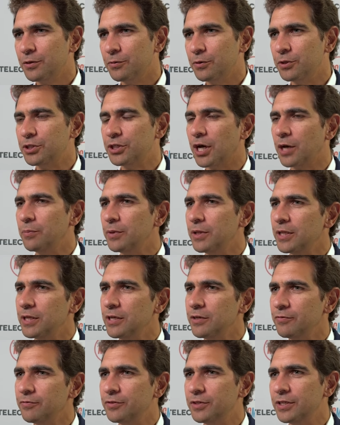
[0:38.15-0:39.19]
which I
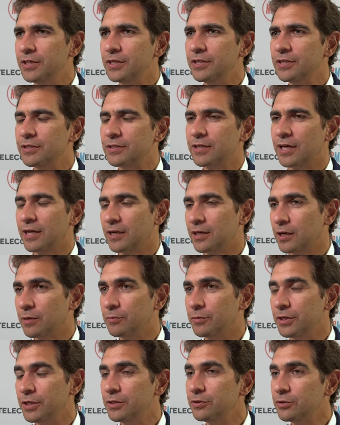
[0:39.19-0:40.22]
believe the
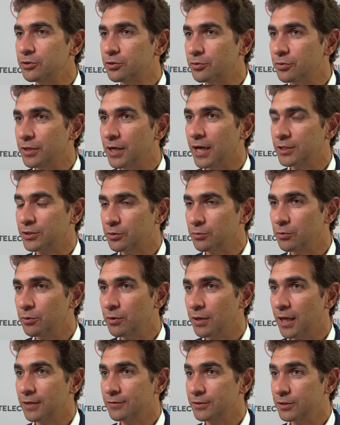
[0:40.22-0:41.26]
telecom industry as a
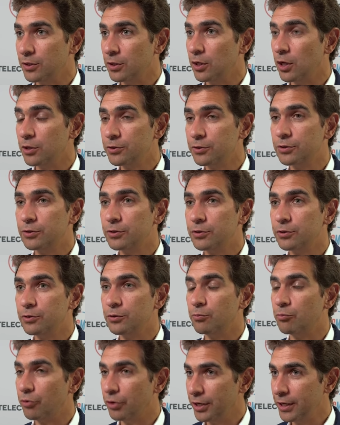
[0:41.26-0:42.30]
whole has a lot
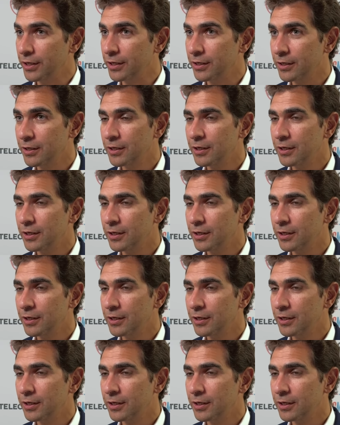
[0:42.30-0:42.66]
to bring,